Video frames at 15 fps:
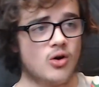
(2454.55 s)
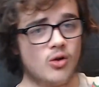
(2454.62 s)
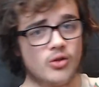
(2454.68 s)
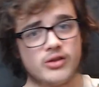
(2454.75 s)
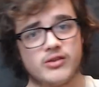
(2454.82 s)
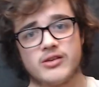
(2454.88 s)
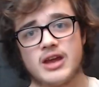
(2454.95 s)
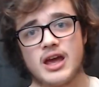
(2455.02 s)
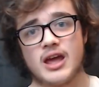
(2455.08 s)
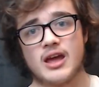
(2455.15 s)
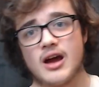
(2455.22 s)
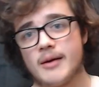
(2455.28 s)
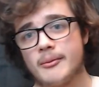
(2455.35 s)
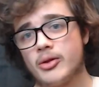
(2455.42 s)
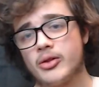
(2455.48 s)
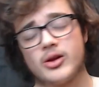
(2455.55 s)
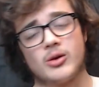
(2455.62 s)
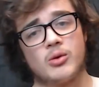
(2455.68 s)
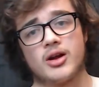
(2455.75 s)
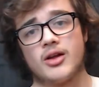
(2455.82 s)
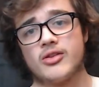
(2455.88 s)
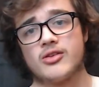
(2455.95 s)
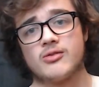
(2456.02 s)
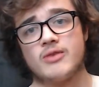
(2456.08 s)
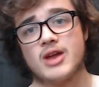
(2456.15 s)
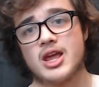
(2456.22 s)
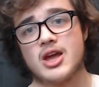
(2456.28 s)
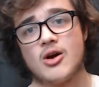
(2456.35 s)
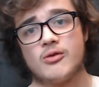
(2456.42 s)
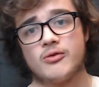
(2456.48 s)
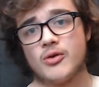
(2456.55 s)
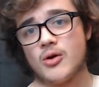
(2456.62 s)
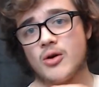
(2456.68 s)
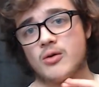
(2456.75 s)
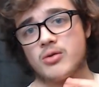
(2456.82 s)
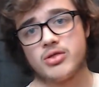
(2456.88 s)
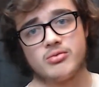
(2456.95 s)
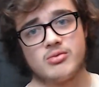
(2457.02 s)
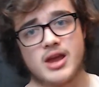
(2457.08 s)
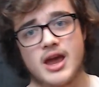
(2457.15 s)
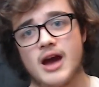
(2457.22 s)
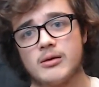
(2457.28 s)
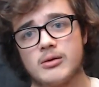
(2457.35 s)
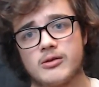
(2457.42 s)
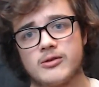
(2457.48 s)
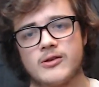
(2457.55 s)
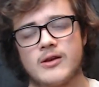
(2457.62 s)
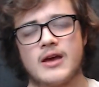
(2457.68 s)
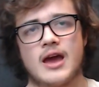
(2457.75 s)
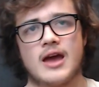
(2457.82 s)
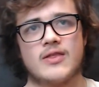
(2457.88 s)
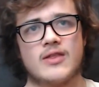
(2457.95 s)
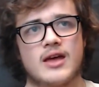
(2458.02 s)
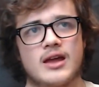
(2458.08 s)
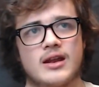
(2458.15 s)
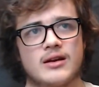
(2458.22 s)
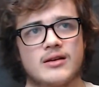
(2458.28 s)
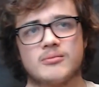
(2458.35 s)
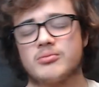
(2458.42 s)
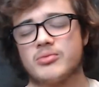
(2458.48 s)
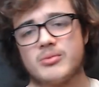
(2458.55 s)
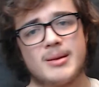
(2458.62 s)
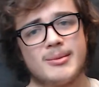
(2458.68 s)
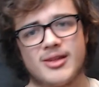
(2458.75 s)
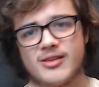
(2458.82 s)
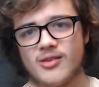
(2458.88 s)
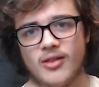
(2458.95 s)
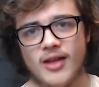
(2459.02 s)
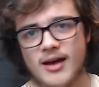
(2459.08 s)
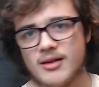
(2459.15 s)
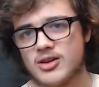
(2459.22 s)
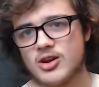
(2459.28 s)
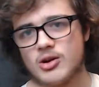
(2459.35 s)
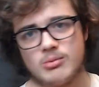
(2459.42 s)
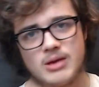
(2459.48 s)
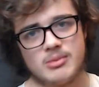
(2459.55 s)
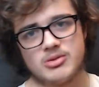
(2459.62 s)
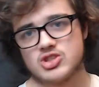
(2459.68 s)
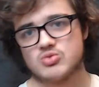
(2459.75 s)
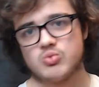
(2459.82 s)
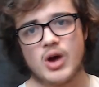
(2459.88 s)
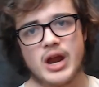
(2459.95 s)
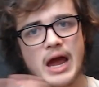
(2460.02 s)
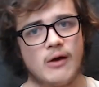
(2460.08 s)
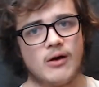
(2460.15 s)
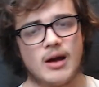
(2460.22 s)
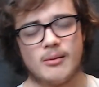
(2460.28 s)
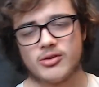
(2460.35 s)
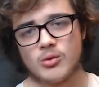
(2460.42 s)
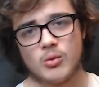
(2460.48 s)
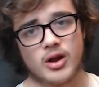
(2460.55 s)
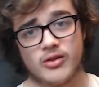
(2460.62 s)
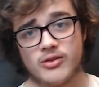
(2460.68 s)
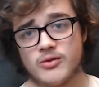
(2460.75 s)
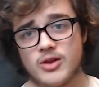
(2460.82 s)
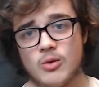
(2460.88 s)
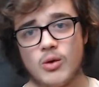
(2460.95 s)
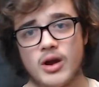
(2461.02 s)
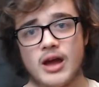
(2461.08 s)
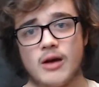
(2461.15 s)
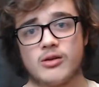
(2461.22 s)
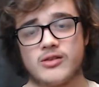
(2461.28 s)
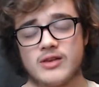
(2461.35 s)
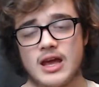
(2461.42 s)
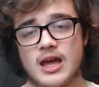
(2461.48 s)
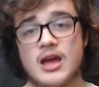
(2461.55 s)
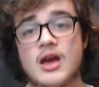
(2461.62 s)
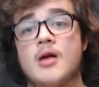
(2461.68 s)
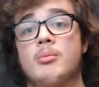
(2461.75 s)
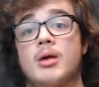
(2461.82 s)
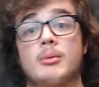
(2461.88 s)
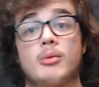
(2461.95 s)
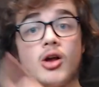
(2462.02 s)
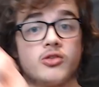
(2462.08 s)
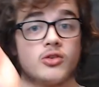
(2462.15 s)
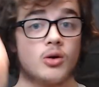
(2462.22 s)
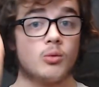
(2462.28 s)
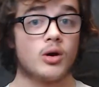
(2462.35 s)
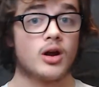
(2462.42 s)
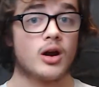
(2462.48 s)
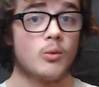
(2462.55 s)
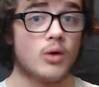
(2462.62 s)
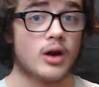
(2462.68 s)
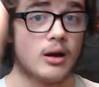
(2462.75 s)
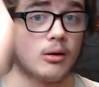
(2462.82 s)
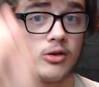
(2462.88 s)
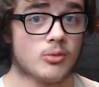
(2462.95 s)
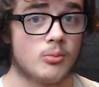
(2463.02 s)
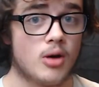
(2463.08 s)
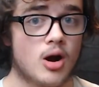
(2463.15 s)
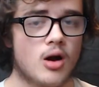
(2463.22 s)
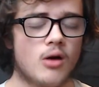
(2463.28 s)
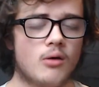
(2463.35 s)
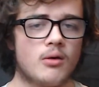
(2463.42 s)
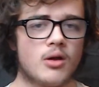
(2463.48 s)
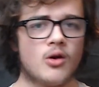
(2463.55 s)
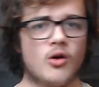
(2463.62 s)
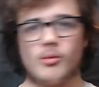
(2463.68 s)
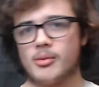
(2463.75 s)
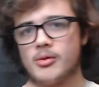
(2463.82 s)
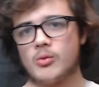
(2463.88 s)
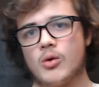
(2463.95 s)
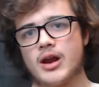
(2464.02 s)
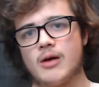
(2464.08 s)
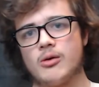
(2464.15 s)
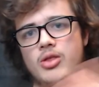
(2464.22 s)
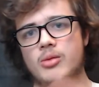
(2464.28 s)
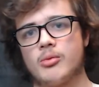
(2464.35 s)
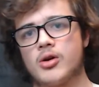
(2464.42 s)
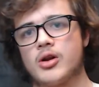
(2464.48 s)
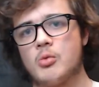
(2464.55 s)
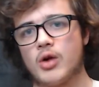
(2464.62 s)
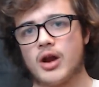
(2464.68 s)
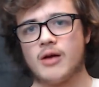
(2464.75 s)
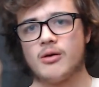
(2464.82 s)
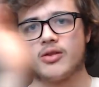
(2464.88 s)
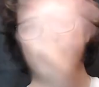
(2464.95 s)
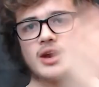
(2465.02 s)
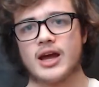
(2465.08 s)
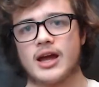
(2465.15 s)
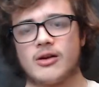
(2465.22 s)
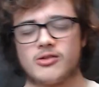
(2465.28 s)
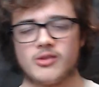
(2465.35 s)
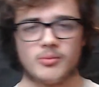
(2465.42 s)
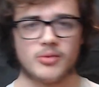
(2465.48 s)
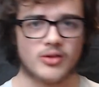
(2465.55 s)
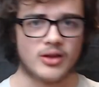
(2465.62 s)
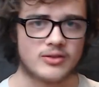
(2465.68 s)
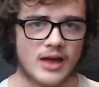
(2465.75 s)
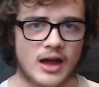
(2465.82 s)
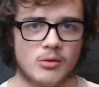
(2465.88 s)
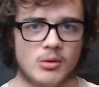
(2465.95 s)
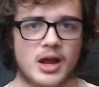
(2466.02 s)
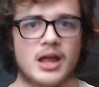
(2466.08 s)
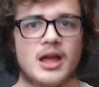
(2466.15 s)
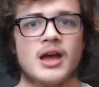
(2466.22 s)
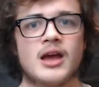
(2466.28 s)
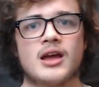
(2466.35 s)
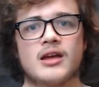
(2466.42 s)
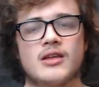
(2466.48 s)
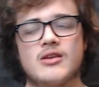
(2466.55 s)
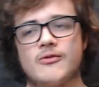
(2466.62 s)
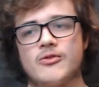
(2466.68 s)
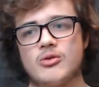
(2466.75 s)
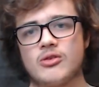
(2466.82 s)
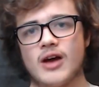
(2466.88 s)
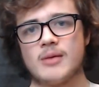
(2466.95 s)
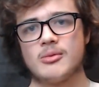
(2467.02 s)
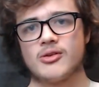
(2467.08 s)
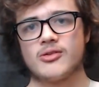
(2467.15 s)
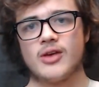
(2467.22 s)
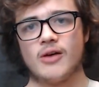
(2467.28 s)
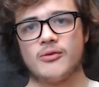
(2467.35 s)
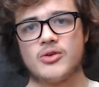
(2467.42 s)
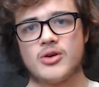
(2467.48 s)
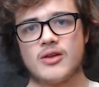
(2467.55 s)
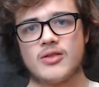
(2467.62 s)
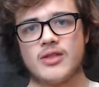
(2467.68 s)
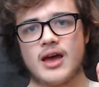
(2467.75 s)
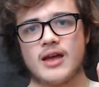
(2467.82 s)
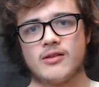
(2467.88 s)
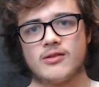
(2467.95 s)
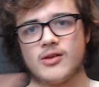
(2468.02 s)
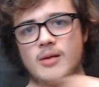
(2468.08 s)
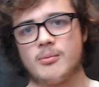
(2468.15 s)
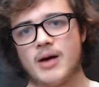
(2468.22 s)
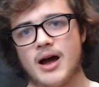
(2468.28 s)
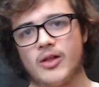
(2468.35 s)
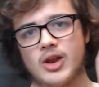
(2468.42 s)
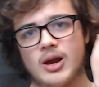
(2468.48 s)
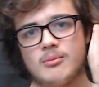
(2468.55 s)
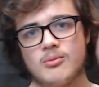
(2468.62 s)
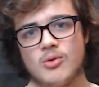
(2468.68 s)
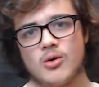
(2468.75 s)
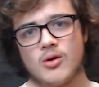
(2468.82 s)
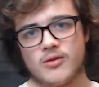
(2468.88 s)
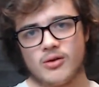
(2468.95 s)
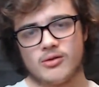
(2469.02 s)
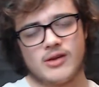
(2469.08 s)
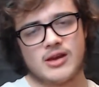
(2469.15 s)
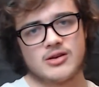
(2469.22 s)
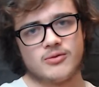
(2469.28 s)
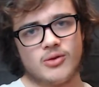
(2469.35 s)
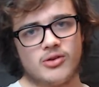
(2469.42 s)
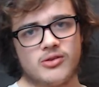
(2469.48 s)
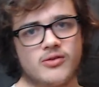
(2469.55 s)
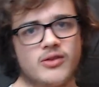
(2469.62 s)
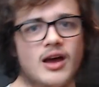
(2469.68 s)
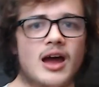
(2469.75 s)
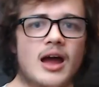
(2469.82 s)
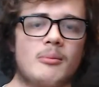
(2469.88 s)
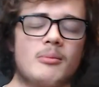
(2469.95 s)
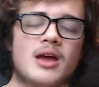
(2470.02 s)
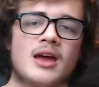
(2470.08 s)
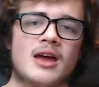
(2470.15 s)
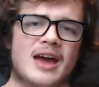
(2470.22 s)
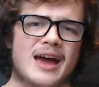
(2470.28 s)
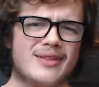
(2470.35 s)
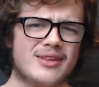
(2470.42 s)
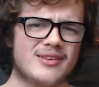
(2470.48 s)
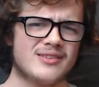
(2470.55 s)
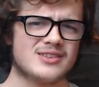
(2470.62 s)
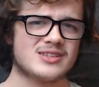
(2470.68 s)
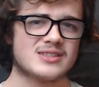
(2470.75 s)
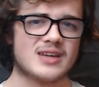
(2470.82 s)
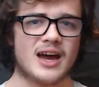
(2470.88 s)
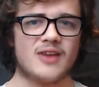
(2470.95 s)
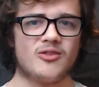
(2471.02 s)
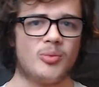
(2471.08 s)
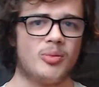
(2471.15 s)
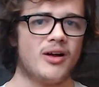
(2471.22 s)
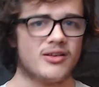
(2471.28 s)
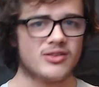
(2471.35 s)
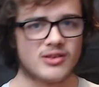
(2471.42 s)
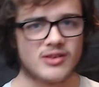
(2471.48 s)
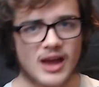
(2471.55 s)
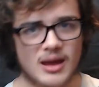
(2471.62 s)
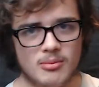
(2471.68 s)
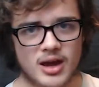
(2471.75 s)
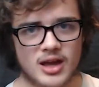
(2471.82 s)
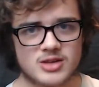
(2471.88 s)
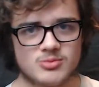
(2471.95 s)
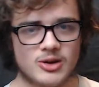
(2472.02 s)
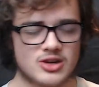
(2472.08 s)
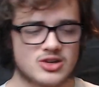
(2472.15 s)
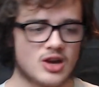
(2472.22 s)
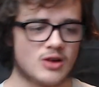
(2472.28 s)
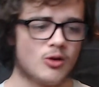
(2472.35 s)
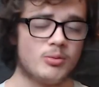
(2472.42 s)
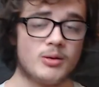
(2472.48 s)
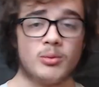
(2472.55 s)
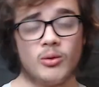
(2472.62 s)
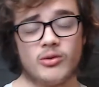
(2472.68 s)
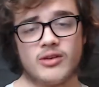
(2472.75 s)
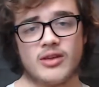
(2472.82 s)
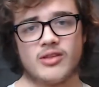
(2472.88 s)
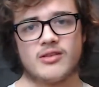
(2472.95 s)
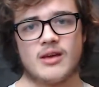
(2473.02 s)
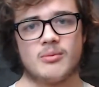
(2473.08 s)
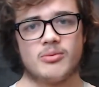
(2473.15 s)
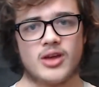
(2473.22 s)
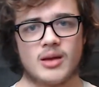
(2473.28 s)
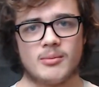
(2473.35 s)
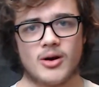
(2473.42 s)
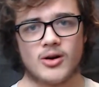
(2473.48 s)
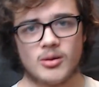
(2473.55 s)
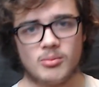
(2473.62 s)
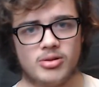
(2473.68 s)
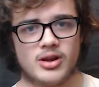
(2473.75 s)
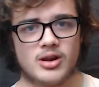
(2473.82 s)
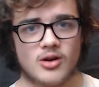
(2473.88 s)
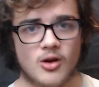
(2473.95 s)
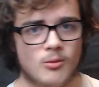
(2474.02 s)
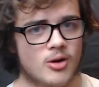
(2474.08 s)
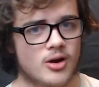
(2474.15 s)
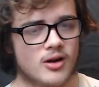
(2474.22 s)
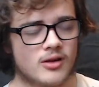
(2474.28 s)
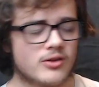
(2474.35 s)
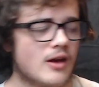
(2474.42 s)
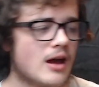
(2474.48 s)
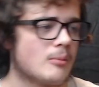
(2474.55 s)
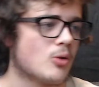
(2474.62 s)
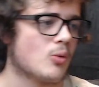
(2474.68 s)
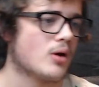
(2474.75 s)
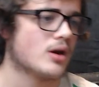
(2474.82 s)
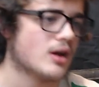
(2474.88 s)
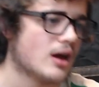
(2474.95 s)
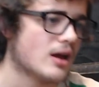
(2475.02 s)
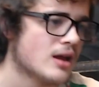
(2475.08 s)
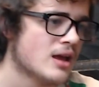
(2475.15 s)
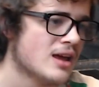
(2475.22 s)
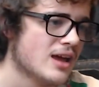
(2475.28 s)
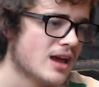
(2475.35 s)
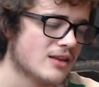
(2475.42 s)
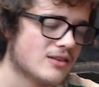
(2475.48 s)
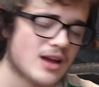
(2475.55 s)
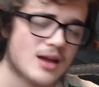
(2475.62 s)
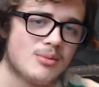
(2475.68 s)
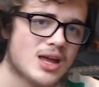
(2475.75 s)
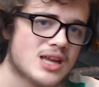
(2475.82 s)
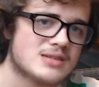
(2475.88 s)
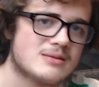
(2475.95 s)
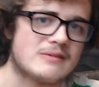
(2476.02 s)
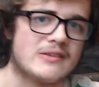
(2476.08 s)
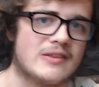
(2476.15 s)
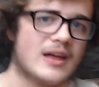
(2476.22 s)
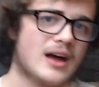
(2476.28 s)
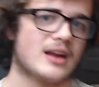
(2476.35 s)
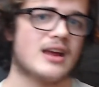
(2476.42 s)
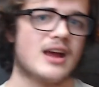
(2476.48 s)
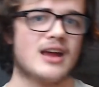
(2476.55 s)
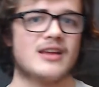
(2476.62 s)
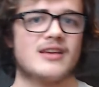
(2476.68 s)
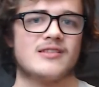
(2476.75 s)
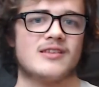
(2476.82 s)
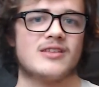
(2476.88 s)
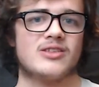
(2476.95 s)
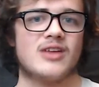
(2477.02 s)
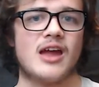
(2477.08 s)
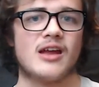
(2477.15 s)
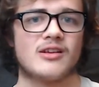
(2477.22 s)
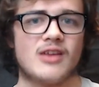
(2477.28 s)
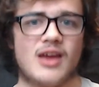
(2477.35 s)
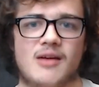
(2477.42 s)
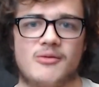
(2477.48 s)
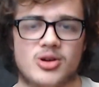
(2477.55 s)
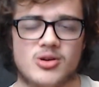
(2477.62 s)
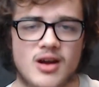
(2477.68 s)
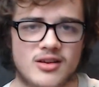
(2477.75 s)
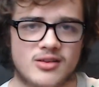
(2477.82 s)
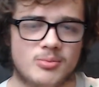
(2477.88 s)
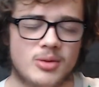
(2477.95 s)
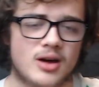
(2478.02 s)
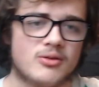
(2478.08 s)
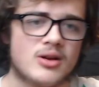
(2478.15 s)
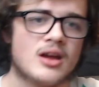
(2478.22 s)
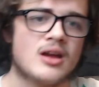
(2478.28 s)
Only today, I'm only going to work on this video for 3 hours. And then maybe that's a lot, maybe just 1 hour. I'm just going to work on this video 1 hour today, but I'm also going to work on it 1 hour tomorrow. Or maybe hour in the morning, 1 hour in the night or something like that, right? If you time yourself, you can then start piling up more of those intervals of time. And this is just kind of applies to time management in general. People will say the same thing about completing homework on time or whatnot. And time management's not an easy thing to have a grasp of.